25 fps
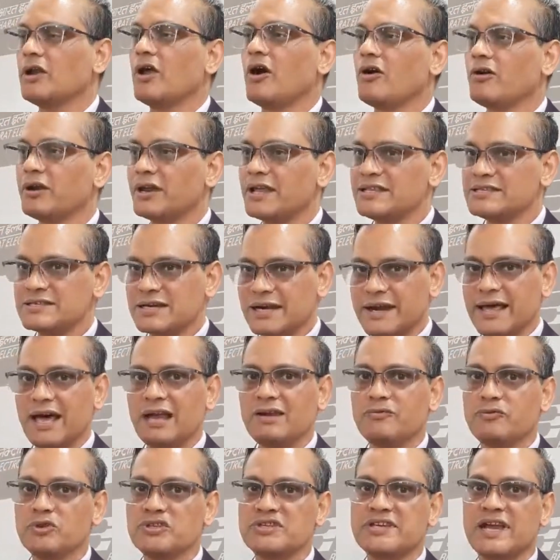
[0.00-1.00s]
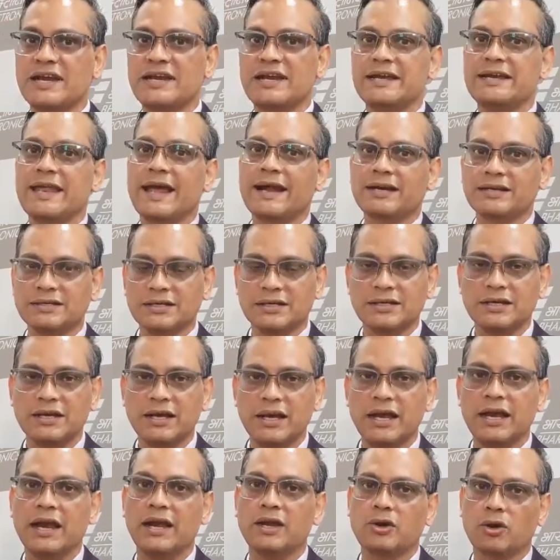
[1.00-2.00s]
long range radar, which can detect
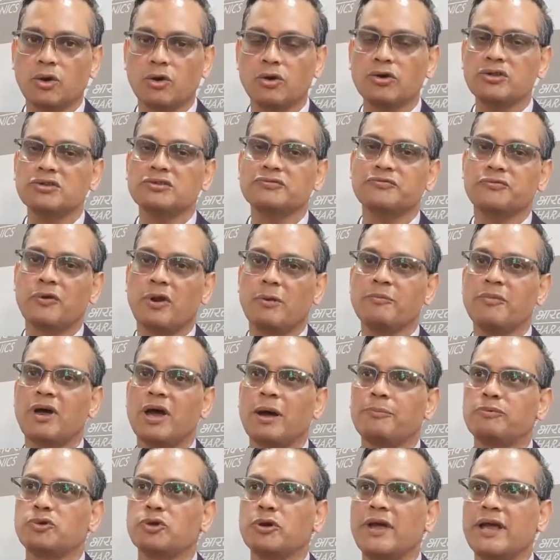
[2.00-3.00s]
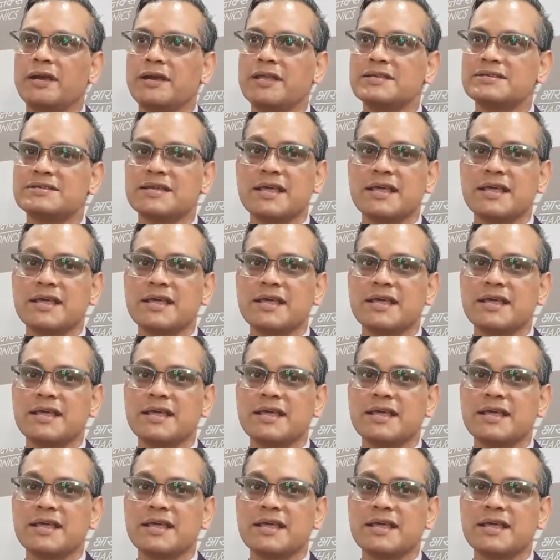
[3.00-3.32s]
drones from up to a